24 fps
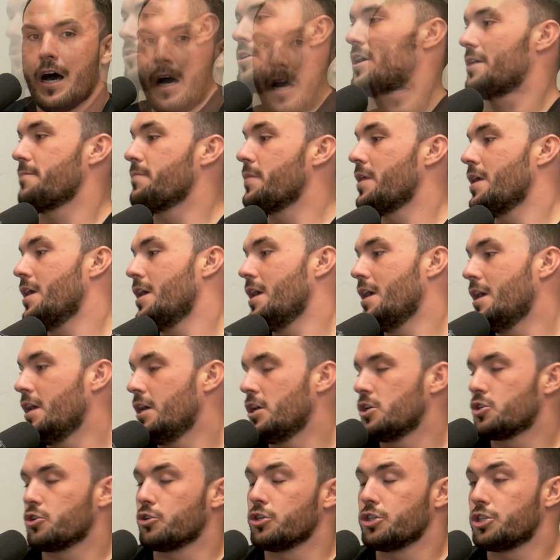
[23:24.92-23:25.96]
Okay,
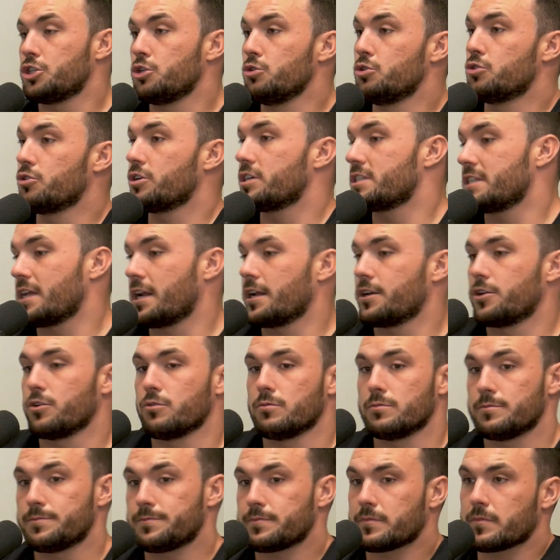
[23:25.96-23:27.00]
so the 2 drinks that I
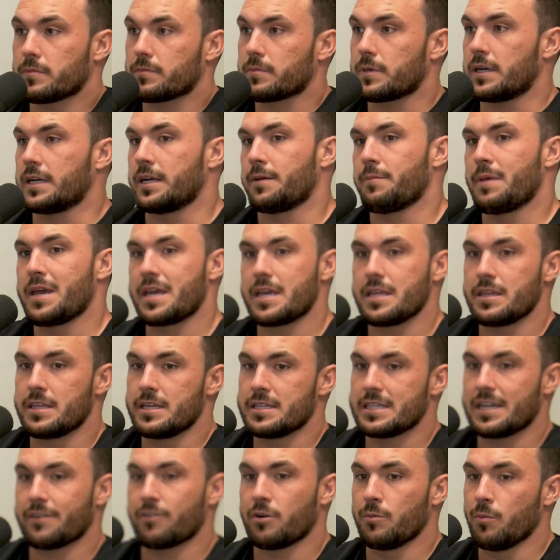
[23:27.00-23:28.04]
do, and I'm making
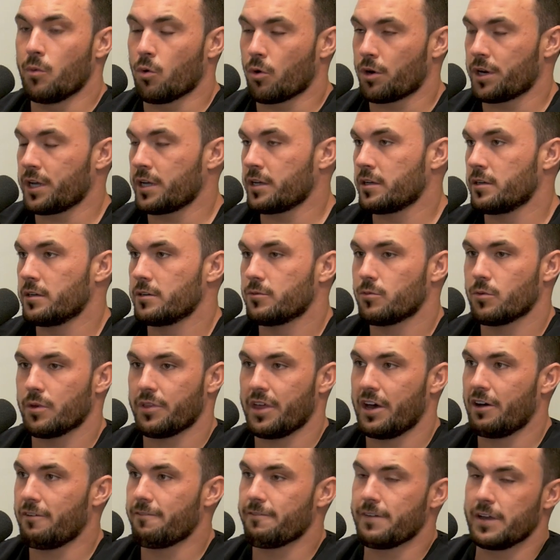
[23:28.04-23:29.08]
these every morning
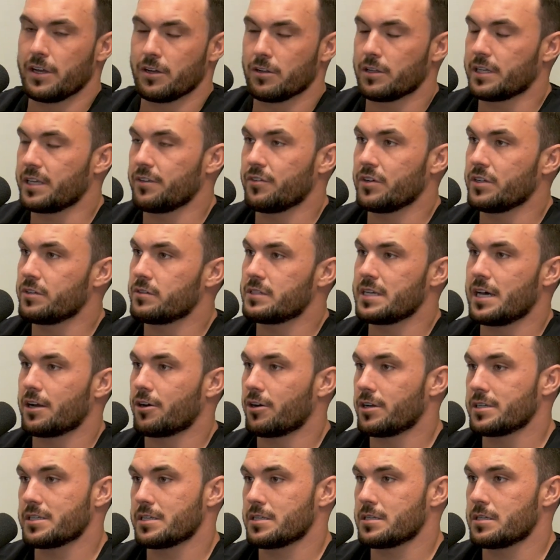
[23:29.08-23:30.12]
without fail, even
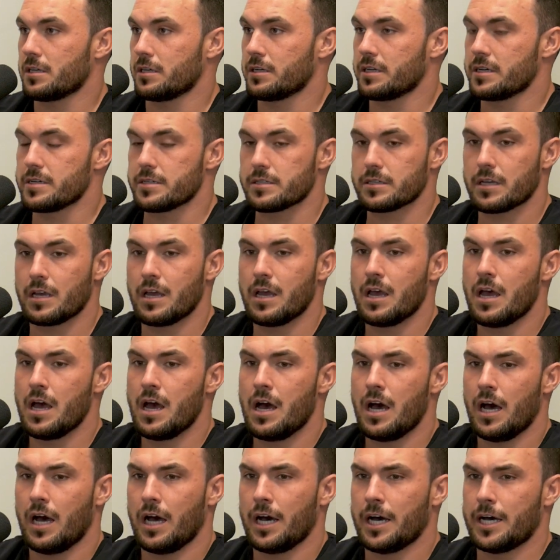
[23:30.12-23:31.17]
Saturdays and Sundays.
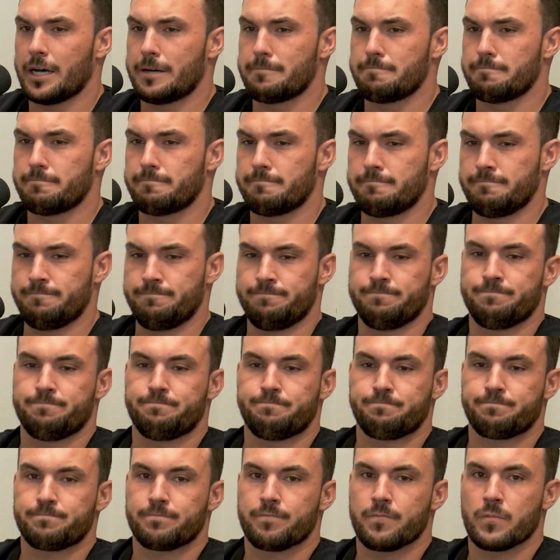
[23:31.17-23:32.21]

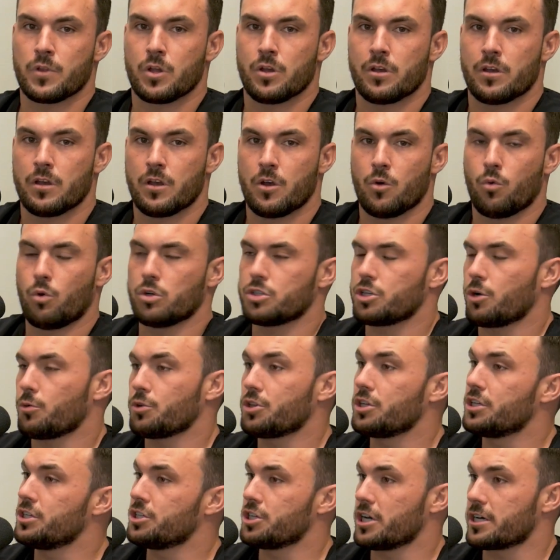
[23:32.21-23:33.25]
We'll start
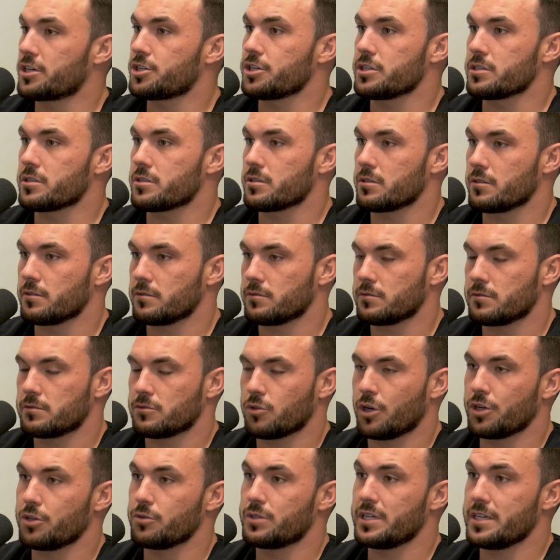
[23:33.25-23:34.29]
with the injections.
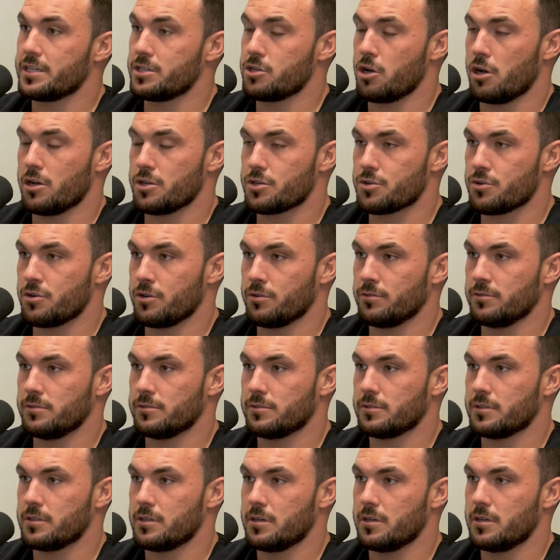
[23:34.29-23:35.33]
So I do
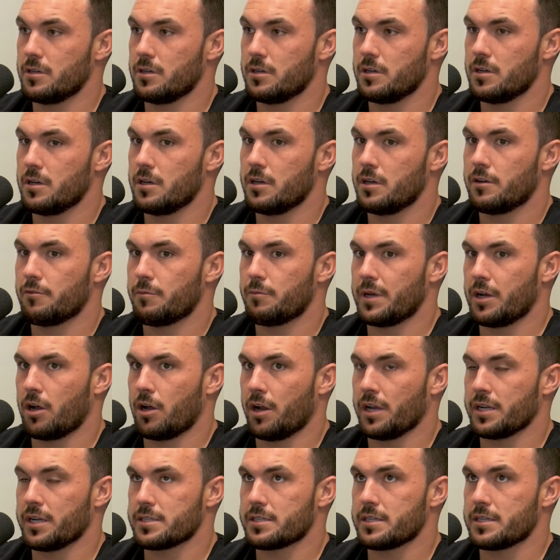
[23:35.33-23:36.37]
testosterone. Been
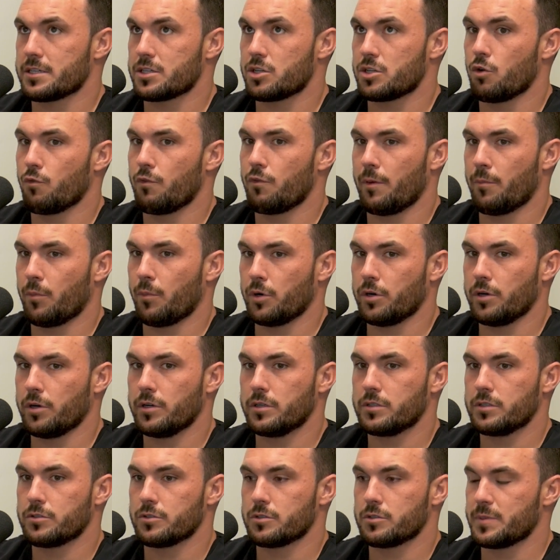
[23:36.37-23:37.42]
on it since
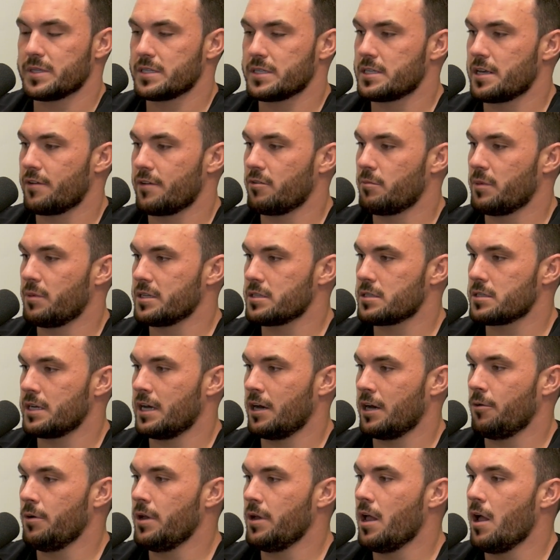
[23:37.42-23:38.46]
November, so it's been 7 months
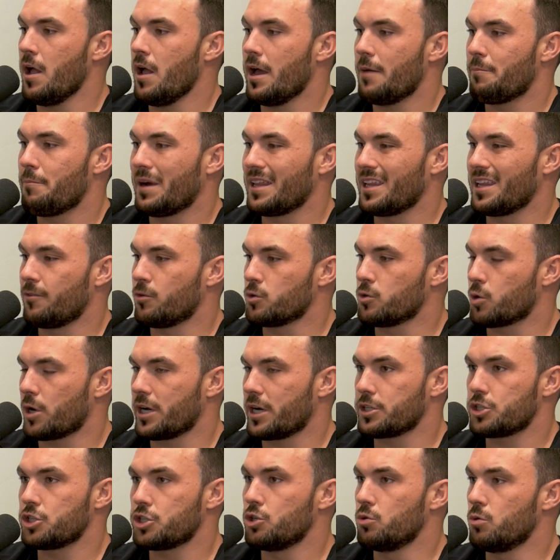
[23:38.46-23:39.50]
now. My levels are
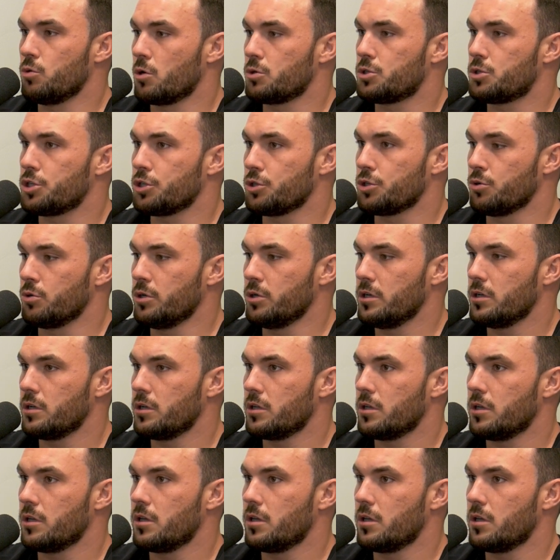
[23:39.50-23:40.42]
at 202